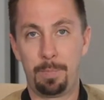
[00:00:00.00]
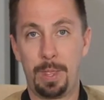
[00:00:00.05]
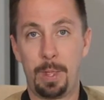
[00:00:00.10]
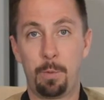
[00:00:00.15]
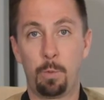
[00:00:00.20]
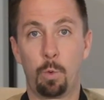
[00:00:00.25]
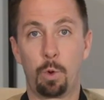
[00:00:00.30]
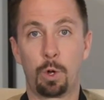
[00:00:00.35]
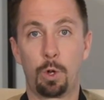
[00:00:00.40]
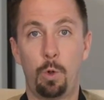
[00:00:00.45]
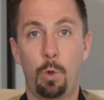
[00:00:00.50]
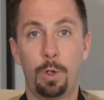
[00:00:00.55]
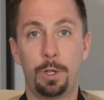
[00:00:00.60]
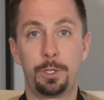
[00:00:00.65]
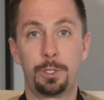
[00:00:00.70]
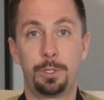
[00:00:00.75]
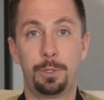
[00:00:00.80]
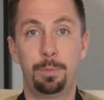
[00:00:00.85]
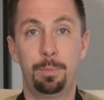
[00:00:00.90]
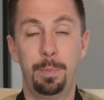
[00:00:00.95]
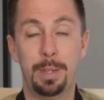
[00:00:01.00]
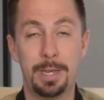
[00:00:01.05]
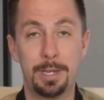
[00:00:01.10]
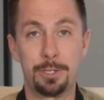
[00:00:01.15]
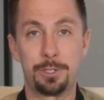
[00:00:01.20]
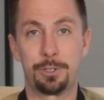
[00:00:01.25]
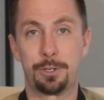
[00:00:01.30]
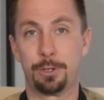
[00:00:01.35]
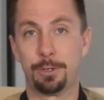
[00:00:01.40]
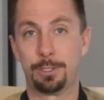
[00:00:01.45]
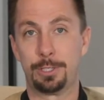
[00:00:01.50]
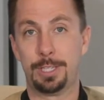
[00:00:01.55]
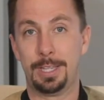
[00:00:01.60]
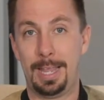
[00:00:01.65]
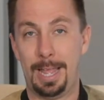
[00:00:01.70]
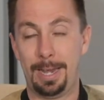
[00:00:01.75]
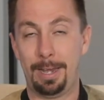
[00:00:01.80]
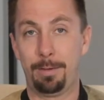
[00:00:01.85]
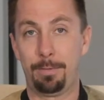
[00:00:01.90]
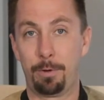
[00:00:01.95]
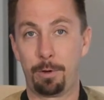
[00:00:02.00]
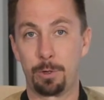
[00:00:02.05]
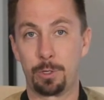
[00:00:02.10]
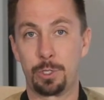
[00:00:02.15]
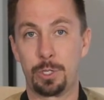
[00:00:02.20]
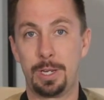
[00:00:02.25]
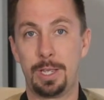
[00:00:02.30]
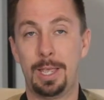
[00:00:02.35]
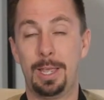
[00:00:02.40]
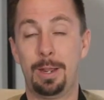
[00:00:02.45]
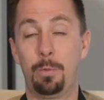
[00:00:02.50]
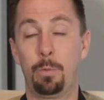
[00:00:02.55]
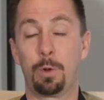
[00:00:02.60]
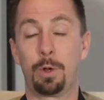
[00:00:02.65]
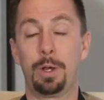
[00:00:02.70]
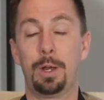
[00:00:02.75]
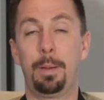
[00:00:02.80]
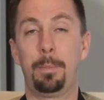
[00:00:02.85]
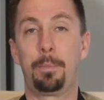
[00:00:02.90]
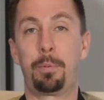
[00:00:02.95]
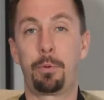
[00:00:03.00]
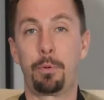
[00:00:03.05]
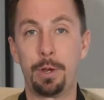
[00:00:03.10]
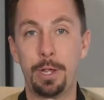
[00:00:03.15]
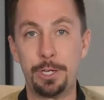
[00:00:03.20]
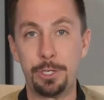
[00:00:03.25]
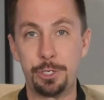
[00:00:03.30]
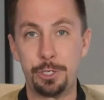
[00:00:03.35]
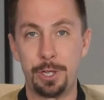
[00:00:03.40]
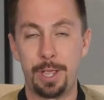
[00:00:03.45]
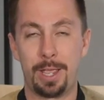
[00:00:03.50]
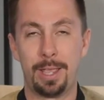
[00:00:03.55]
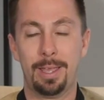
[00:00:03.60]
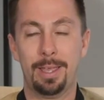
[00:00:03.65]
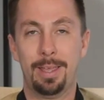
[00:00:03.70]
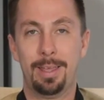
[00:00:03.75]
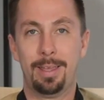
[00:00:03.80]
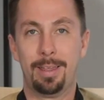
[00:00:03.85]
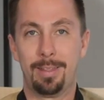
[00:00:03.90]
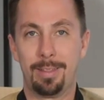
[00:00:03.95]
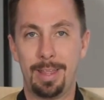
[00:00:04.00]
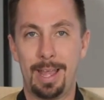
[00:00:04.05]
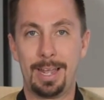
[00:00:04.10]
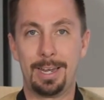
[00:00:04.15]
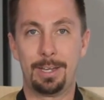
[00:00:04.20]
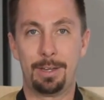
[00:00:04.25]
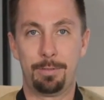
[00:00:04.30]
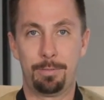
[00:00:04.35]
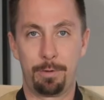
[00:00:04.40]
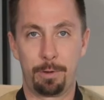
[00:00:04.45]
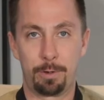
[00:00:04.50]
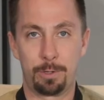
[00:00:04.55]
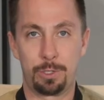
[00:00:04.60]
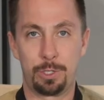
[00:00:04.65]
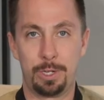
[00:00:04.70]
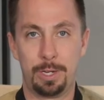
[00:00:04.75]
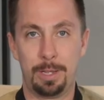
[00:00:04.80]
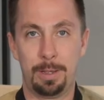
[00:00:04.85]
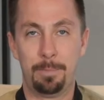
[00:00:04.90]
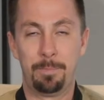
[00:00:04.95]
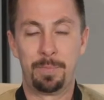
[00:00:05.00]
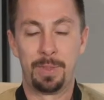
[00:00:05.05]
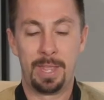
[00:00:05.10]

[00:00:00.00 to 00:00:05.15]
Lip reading: and we're going to minister to that diversity, and we're going to appreciate that diversity.